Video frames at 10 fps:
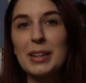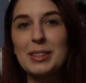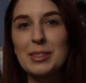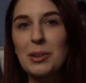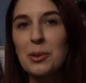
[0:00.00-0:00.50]

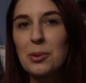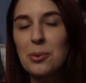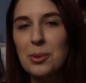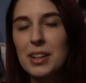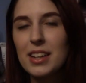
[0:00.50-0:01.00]

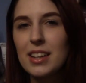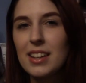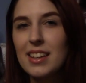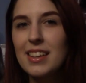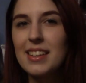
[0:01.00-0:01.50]
So
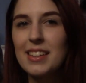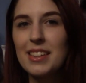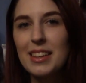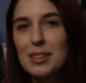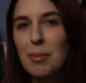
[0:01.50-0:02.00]

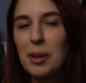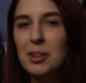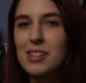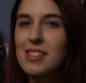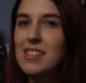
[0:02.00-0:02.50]
things might have
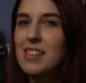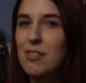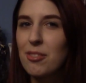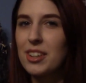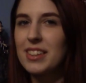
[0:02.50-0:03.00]
looked a little
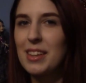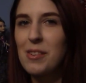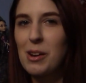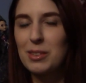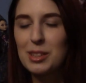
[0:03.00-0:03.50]
different than when
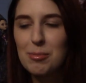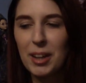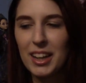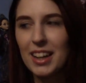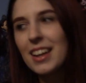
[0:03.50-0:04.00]
I was
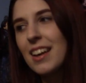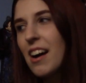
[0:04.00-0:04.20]
explaining.